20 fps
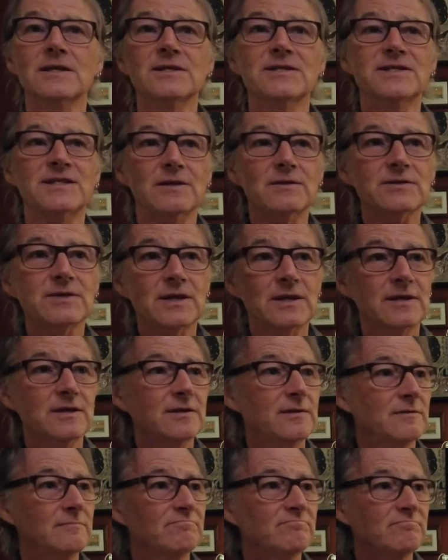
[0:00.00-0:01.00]
Celtic
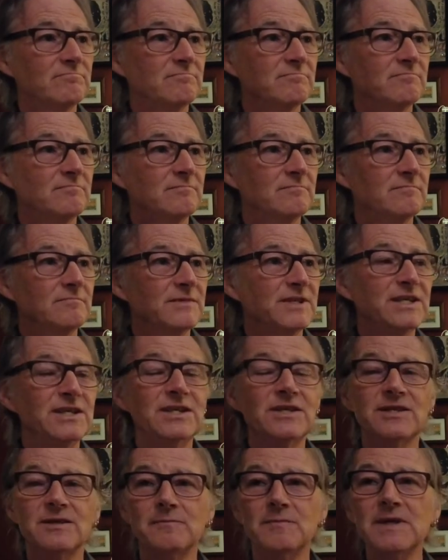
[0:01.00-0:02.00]

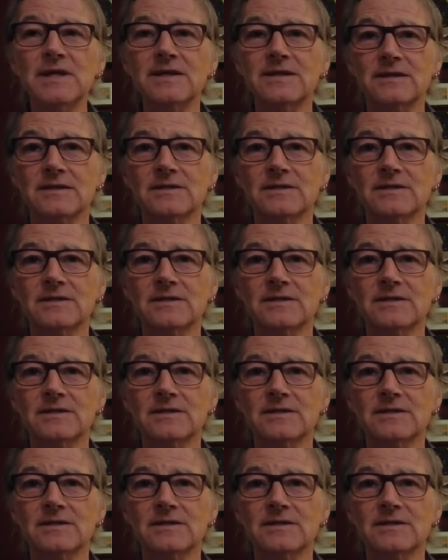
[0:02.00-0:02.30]
needed to beat